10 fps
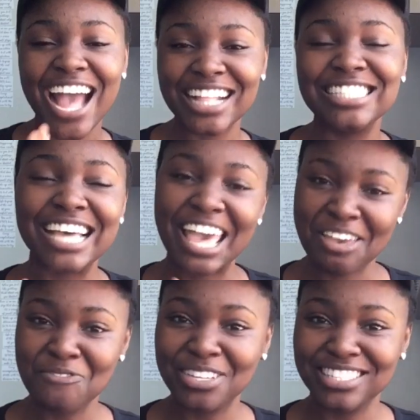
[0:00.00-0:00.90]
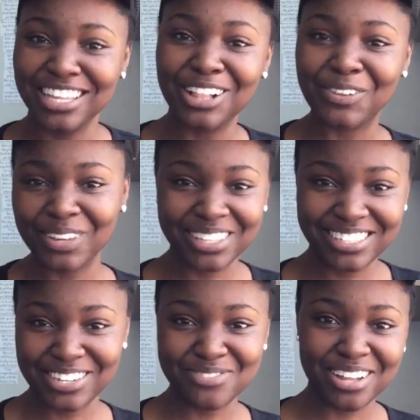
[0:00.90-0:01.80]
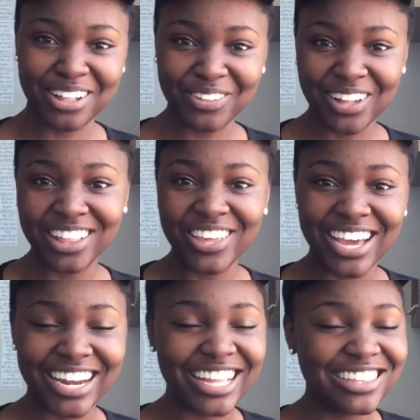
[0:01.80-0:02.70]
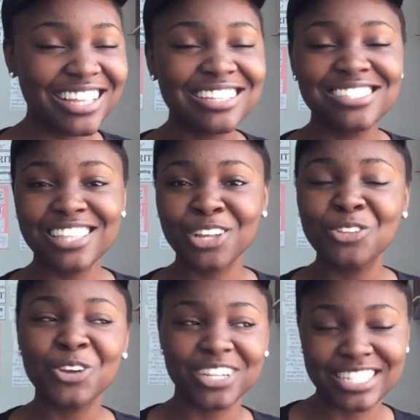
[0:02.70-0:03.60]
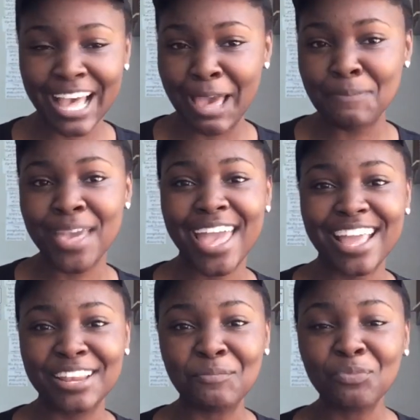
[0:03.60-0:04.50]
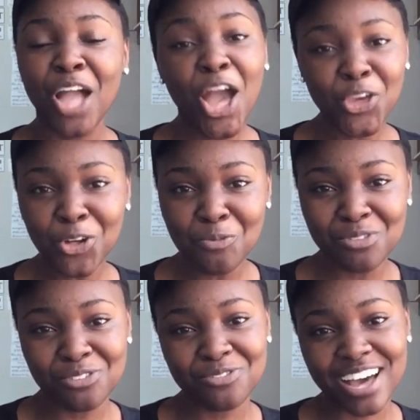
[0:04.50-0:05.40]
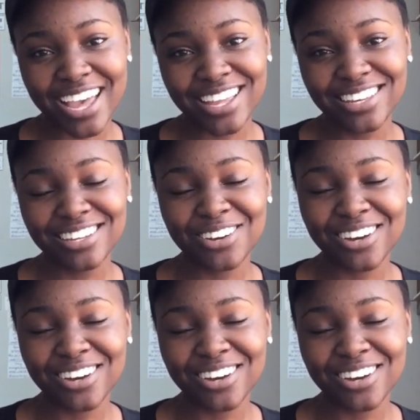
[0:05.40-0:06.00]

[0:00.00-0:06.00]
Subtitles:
Answer every single question while you are writing. Stick to your time and you'll be fine.